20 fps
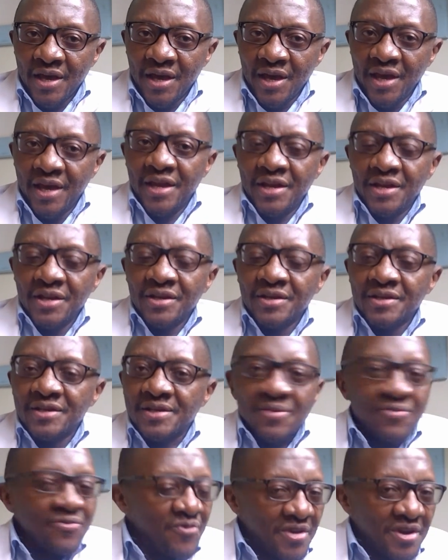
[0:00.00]
in
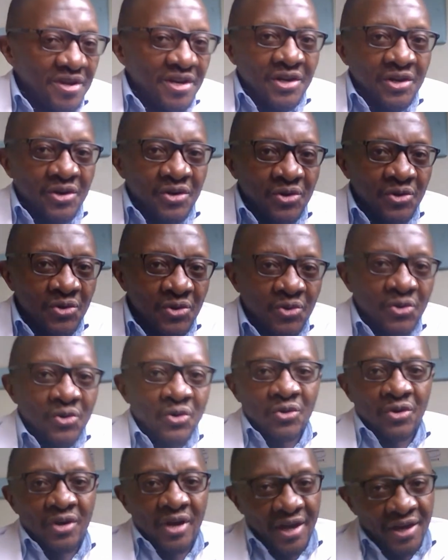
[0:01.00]
some very
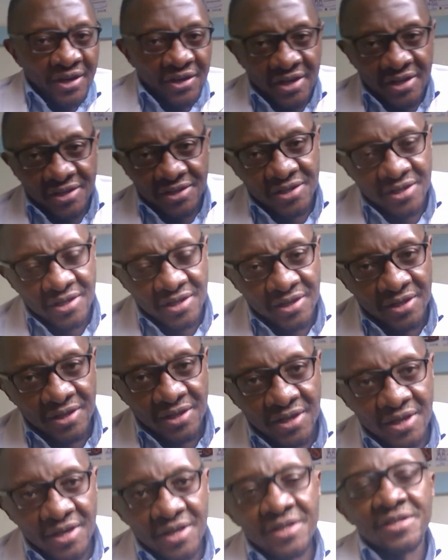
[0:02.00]
rural areas.
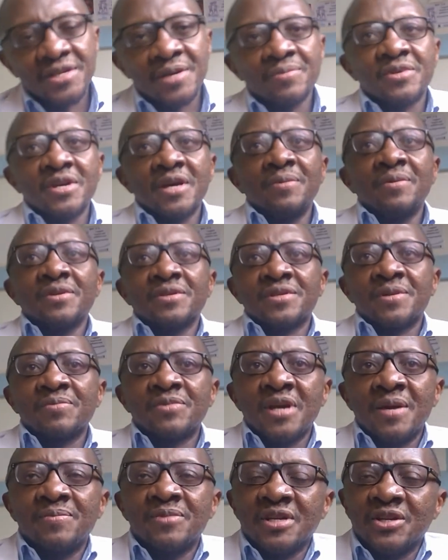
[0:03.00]

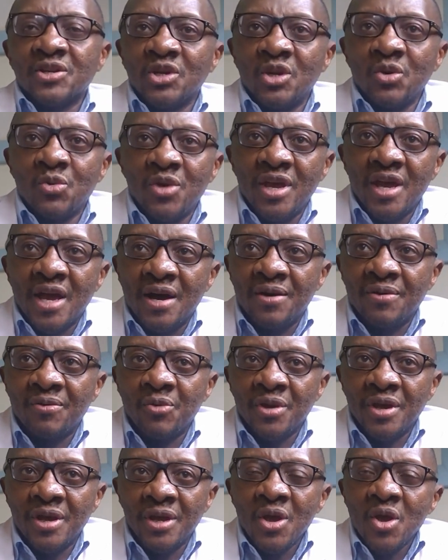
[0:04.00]
Sometimes actually we
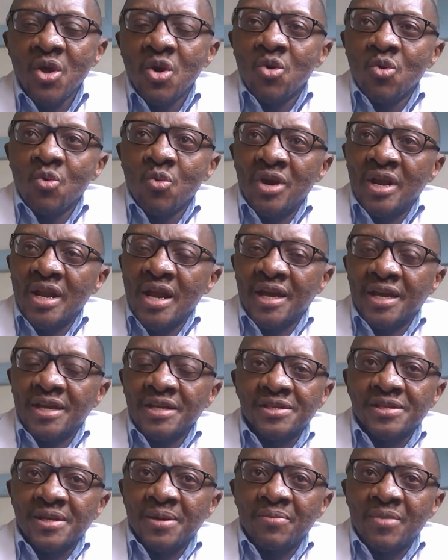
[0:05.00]
lack in
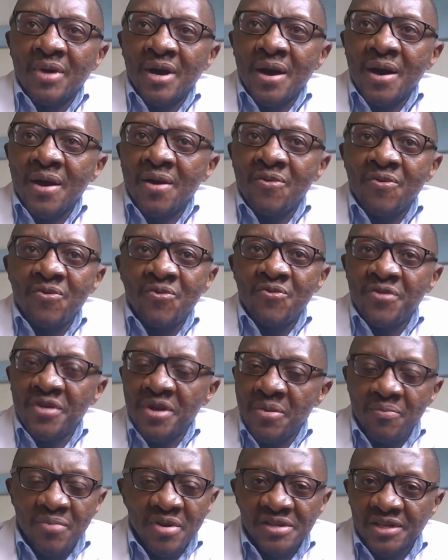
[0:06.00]
some very
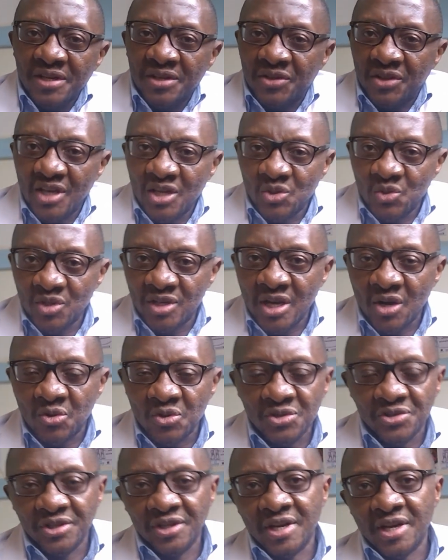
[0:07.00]
basic things which are
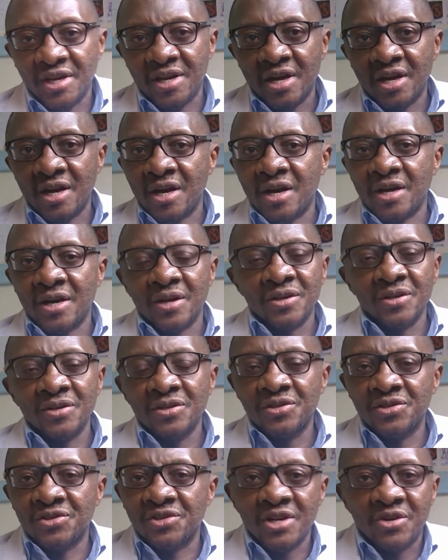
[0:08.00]
considered
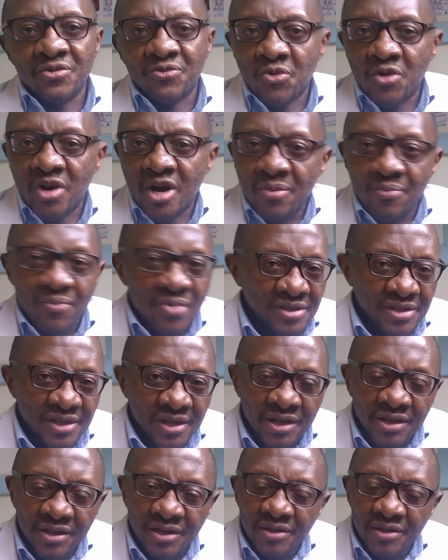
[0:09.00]
straightforward basic